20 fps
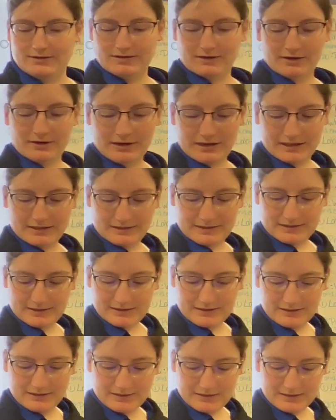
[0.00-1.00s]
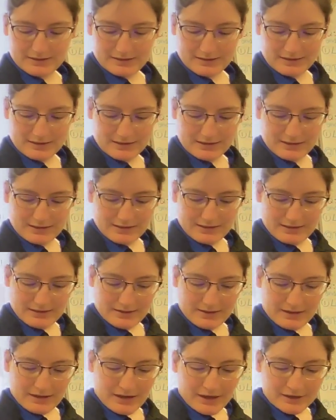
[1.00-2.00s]
All right.
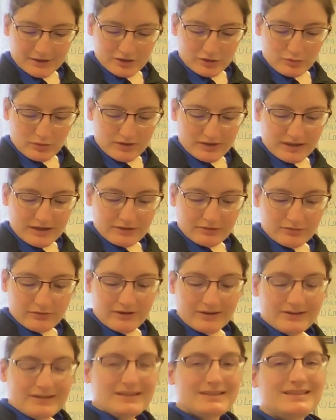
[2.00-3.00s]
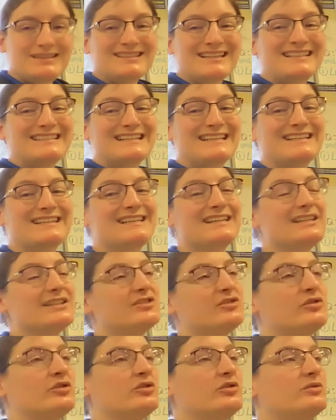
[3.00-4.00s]
I do want to get through at least these
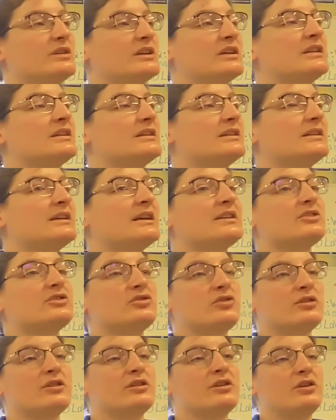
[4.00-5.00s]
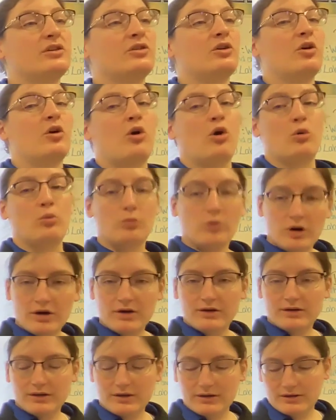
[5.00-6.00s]
identities so that you can get started on the
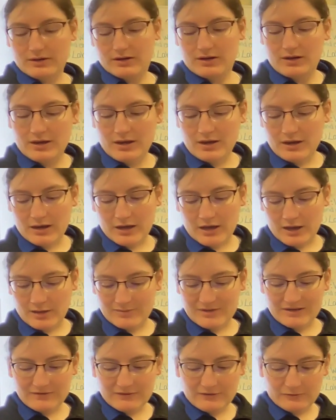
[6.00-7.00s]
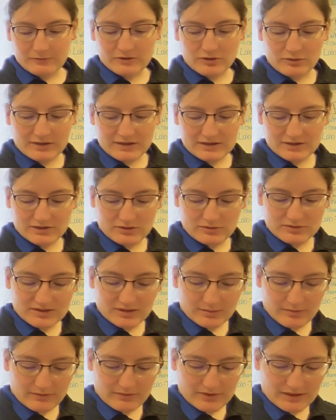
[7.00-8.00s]
homework. Even if we don't get to do
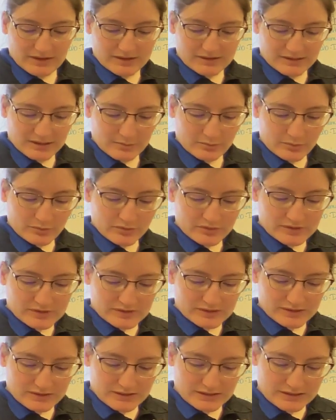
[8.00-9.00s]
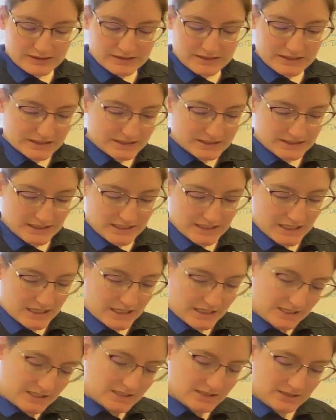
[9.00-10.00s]
some of the examples
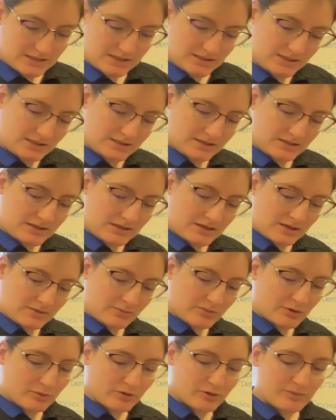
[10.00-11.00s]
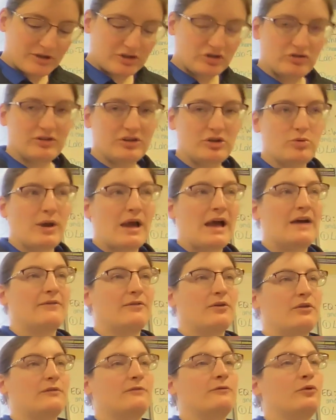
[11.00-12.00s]
today, but I want to make sure that you have
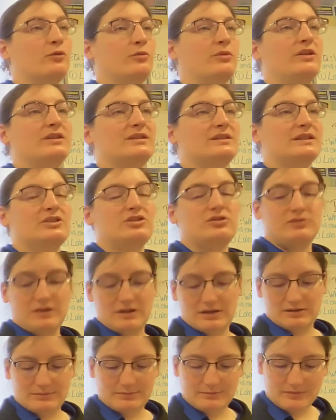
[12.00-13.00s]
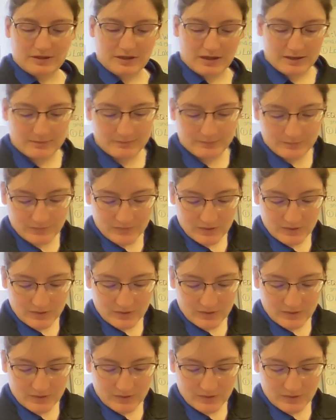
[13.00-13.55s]
all the formulas that you need, okay?